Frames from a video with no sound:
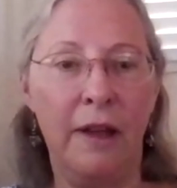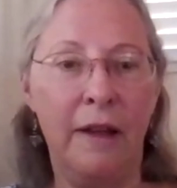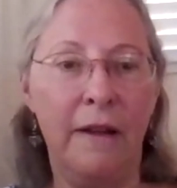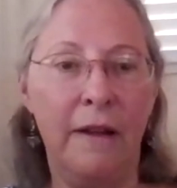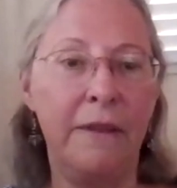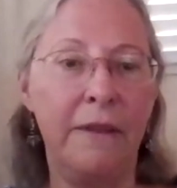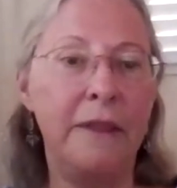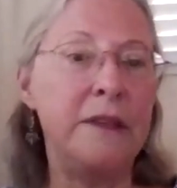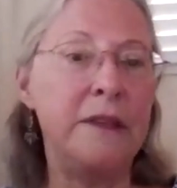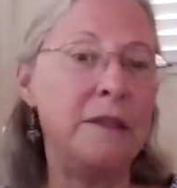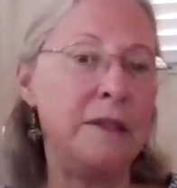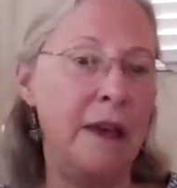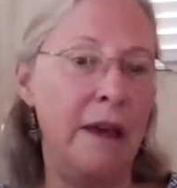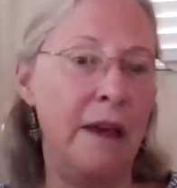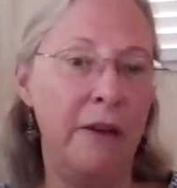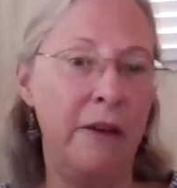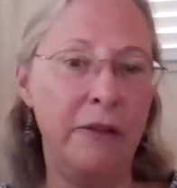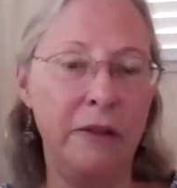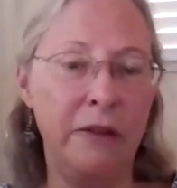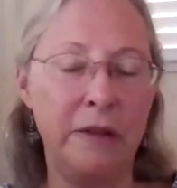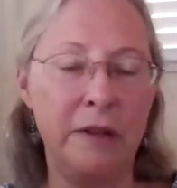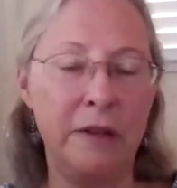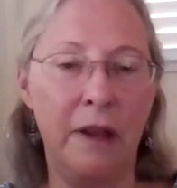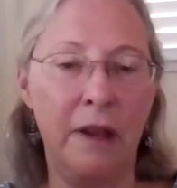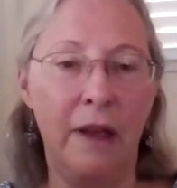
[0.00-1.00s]
the
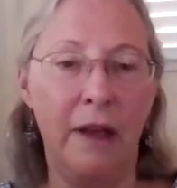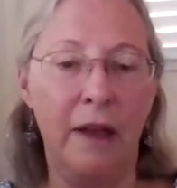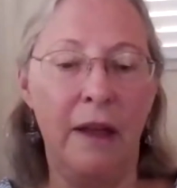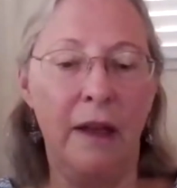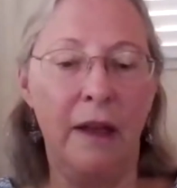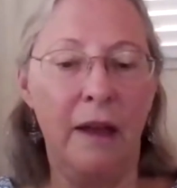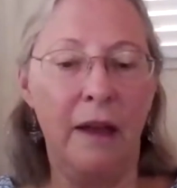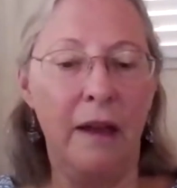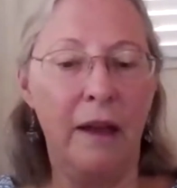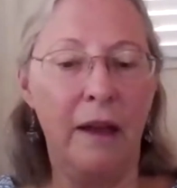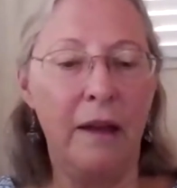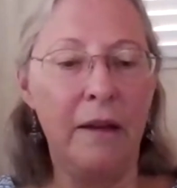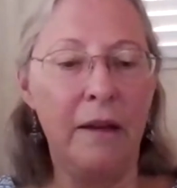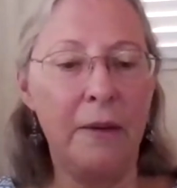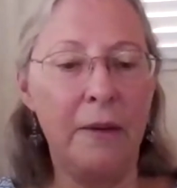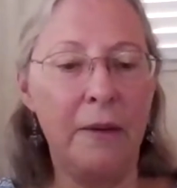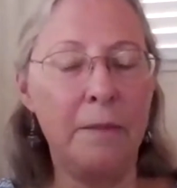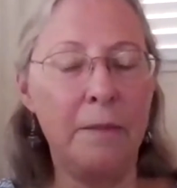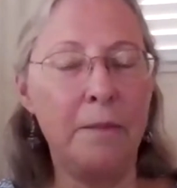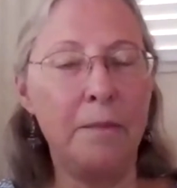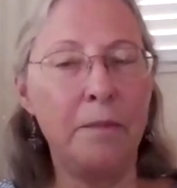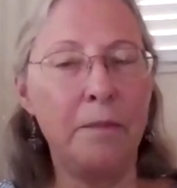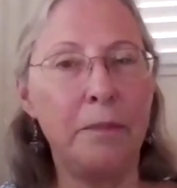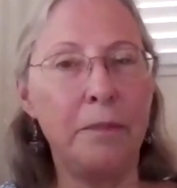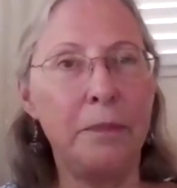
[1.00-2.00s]
sound.
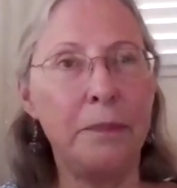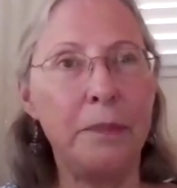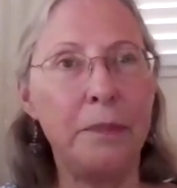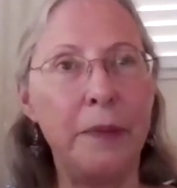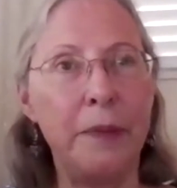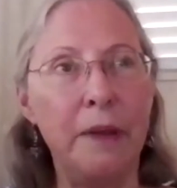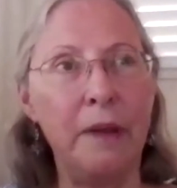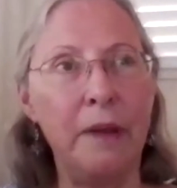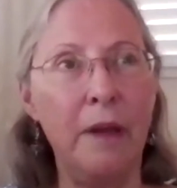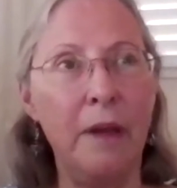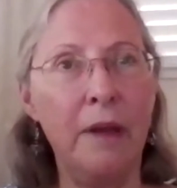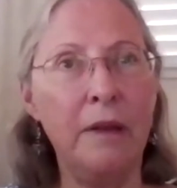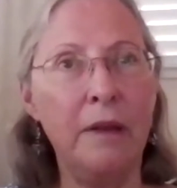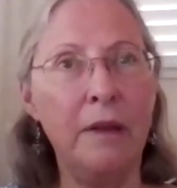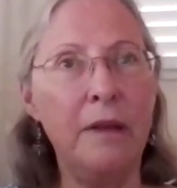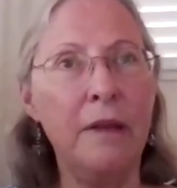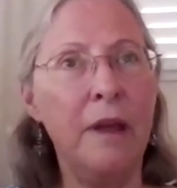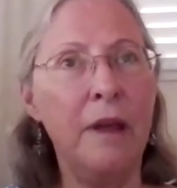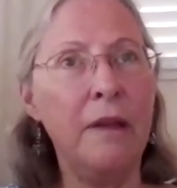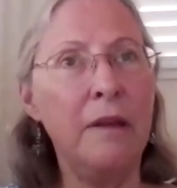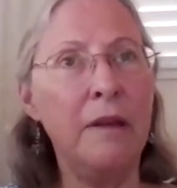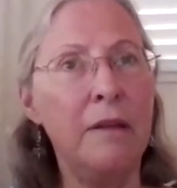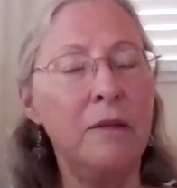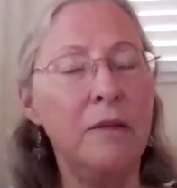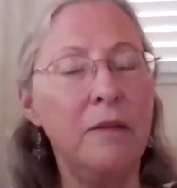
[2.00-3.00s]
And
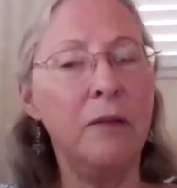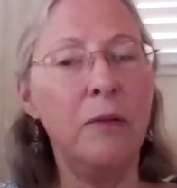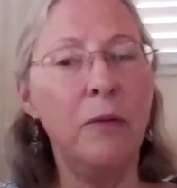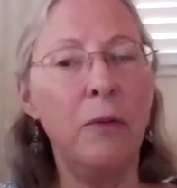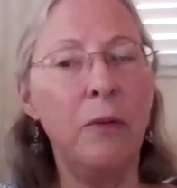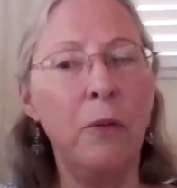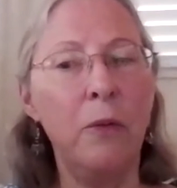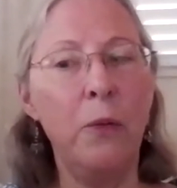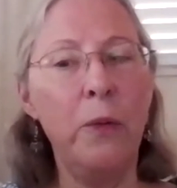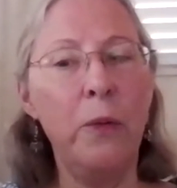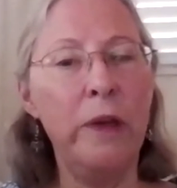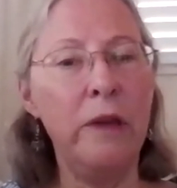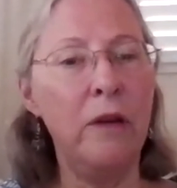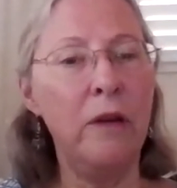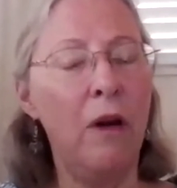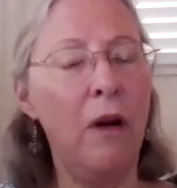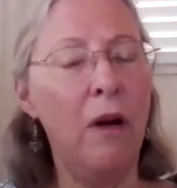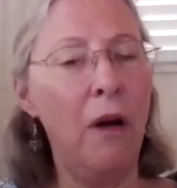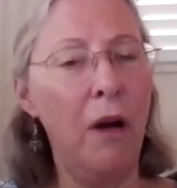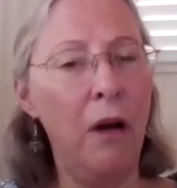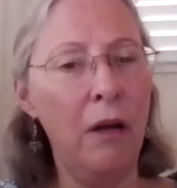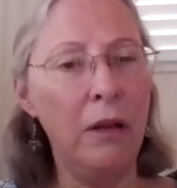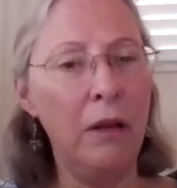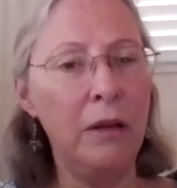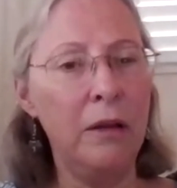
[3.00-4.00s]
then we
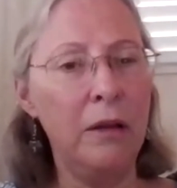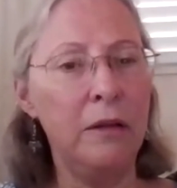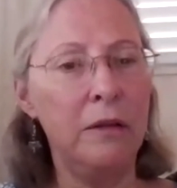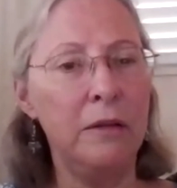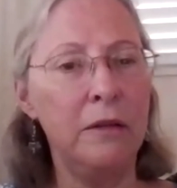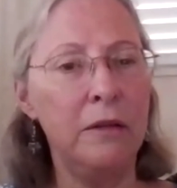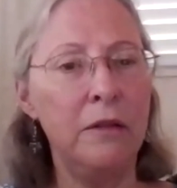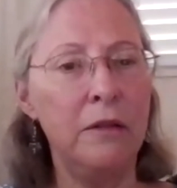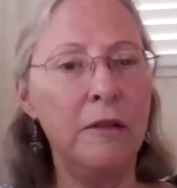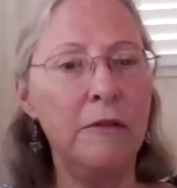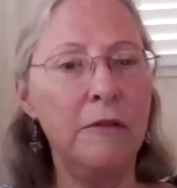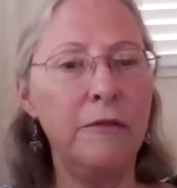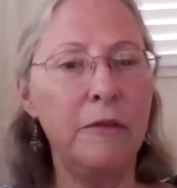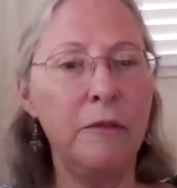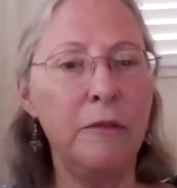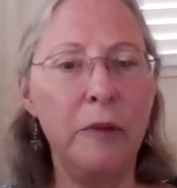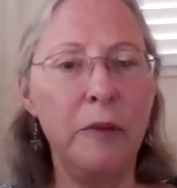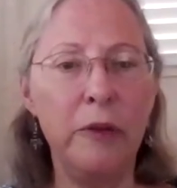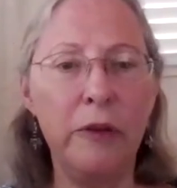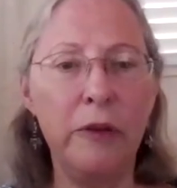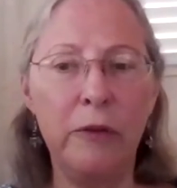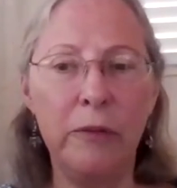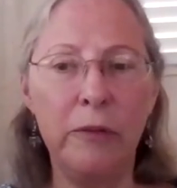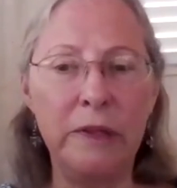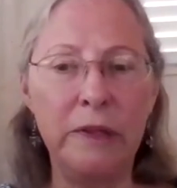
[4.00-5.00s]
all are
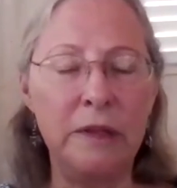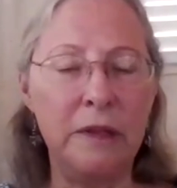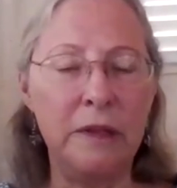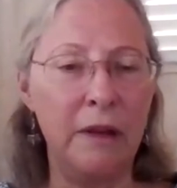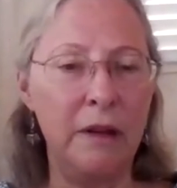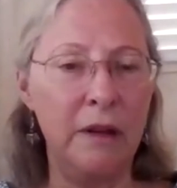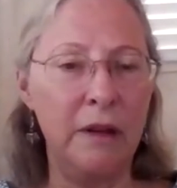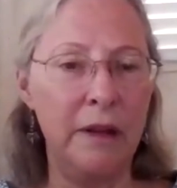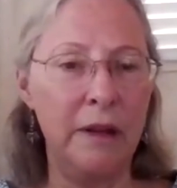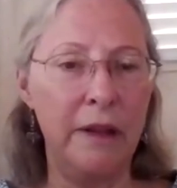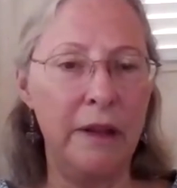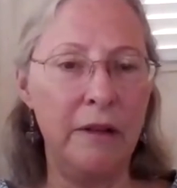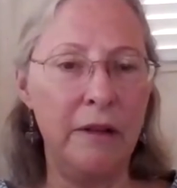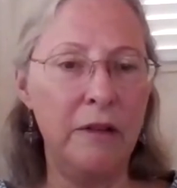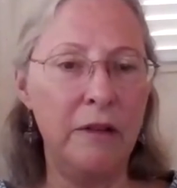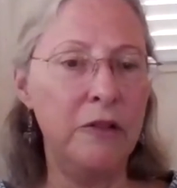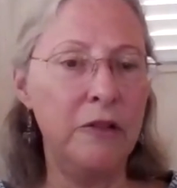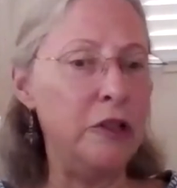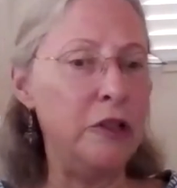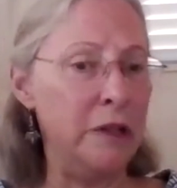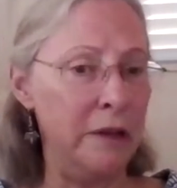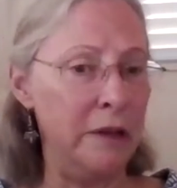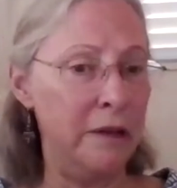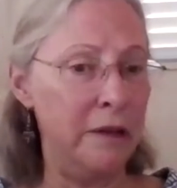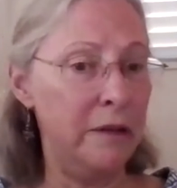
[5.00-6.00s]
familiar with subtle
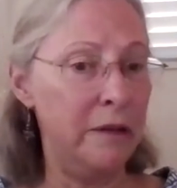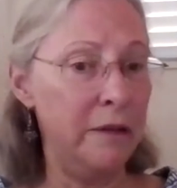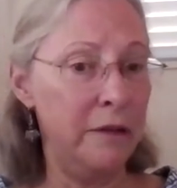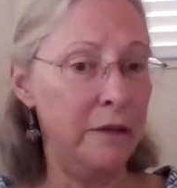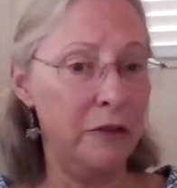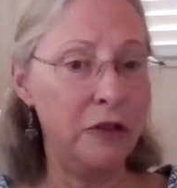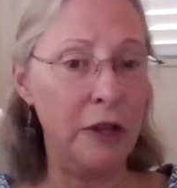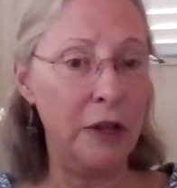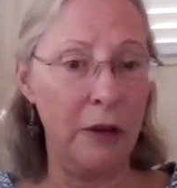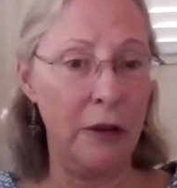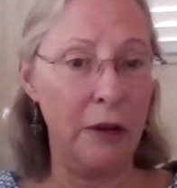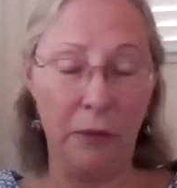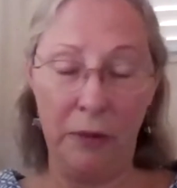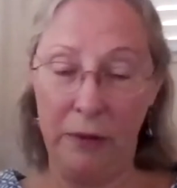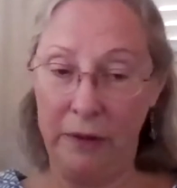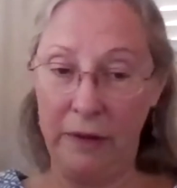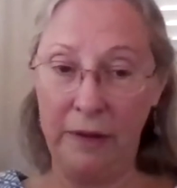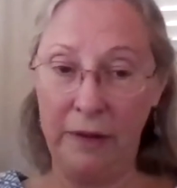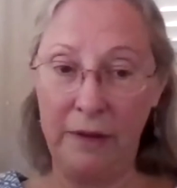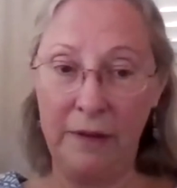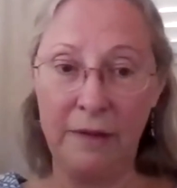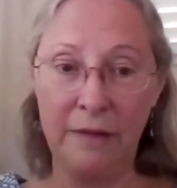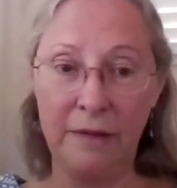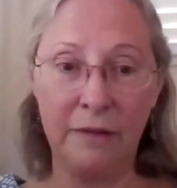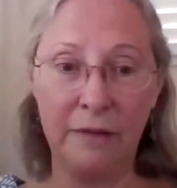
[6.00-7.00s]
energy,
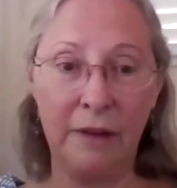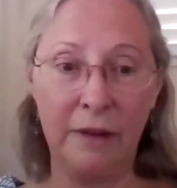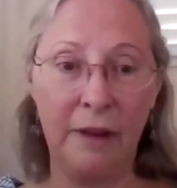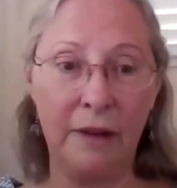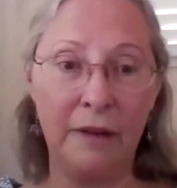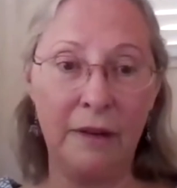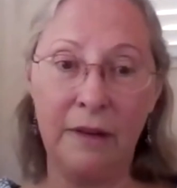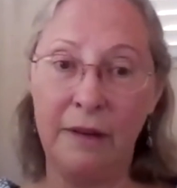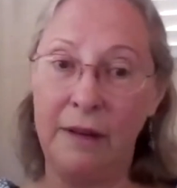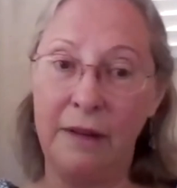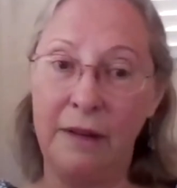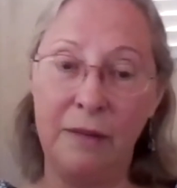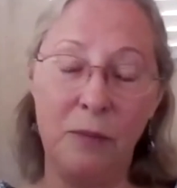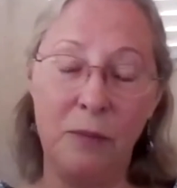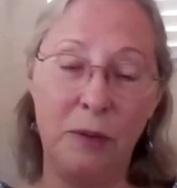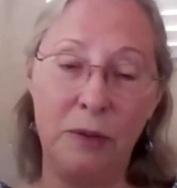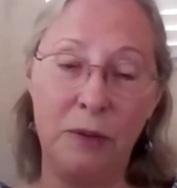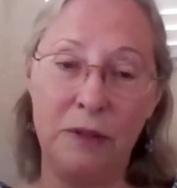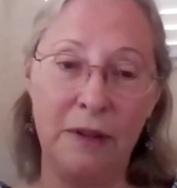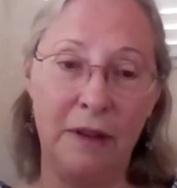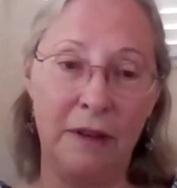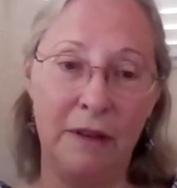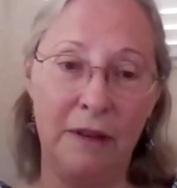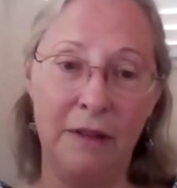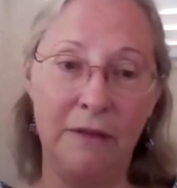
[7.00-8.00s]
generally,
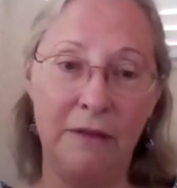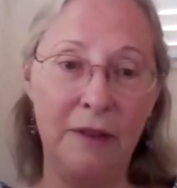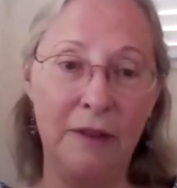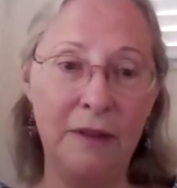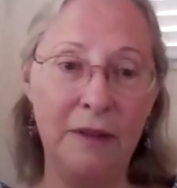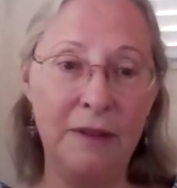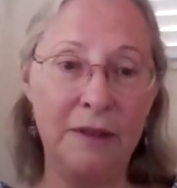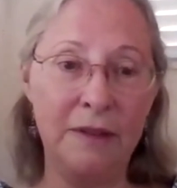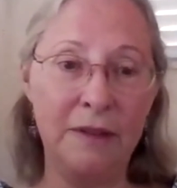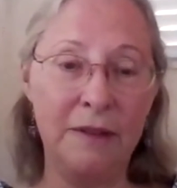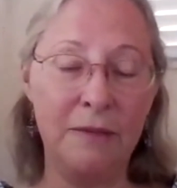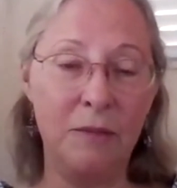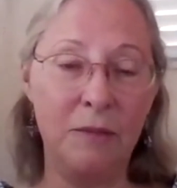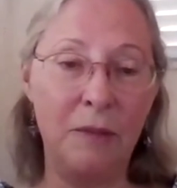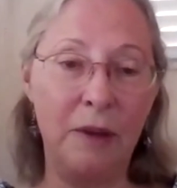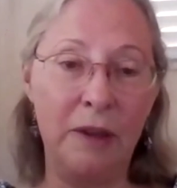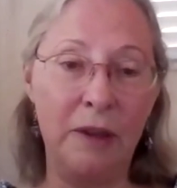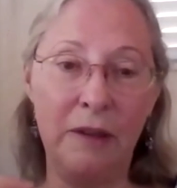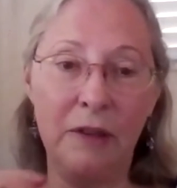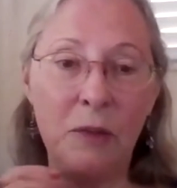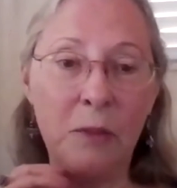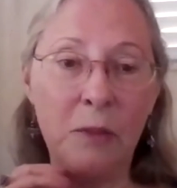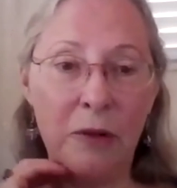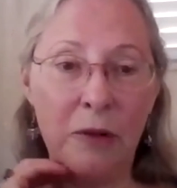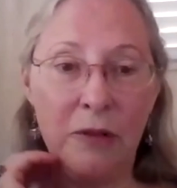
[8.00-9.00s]
99% of us, in my
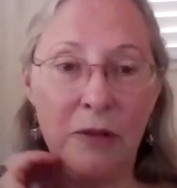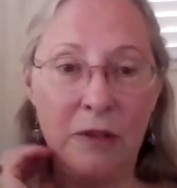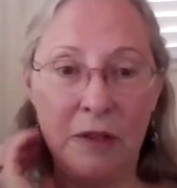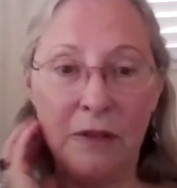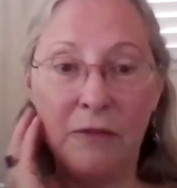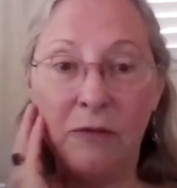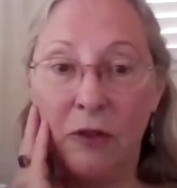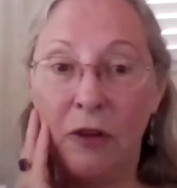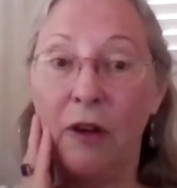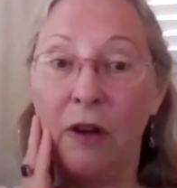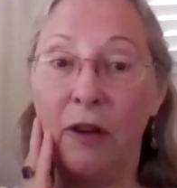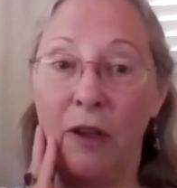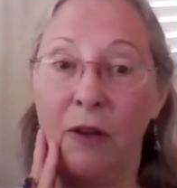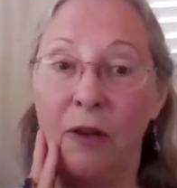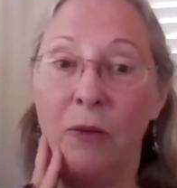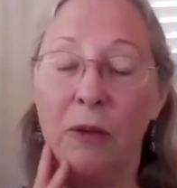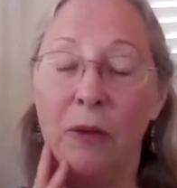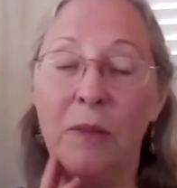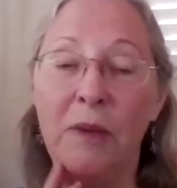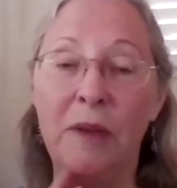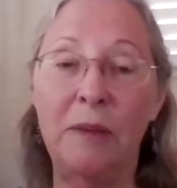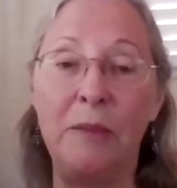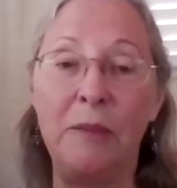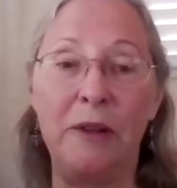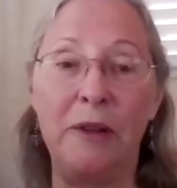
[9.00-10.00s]
experience of talking with
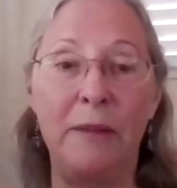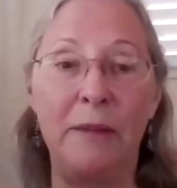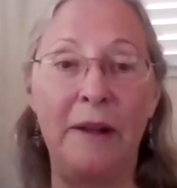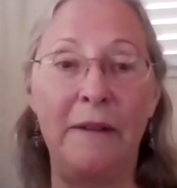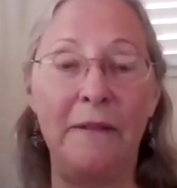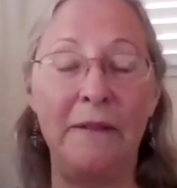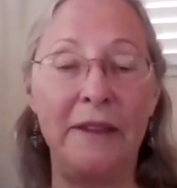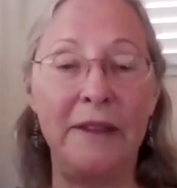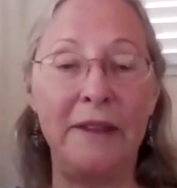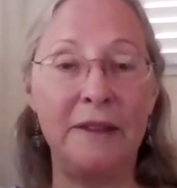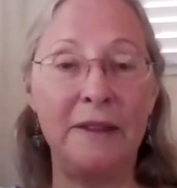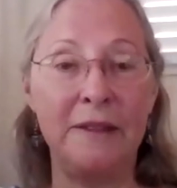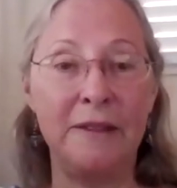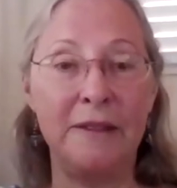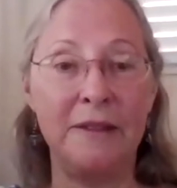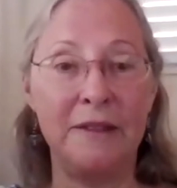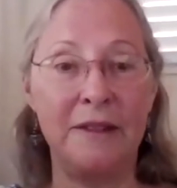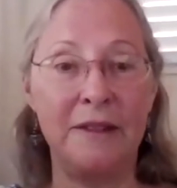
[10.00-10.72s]
people about this,